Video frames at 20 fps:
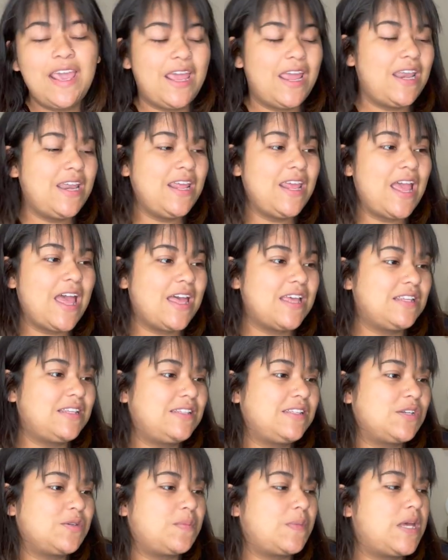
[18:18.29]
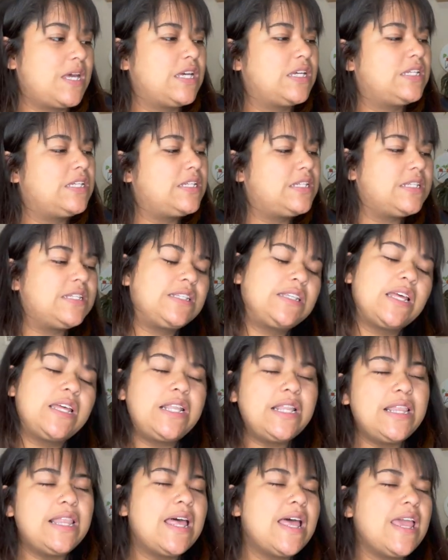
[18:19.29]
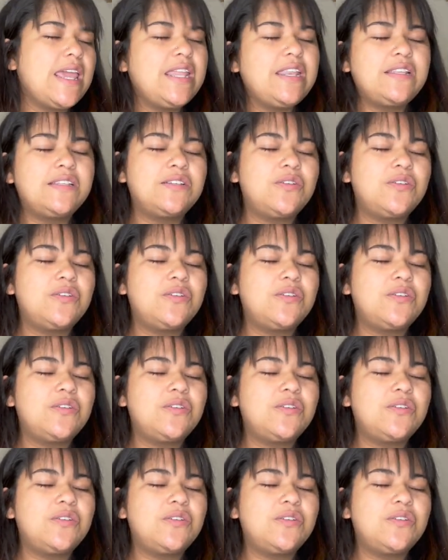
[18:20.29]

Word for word: and he has some sunlight.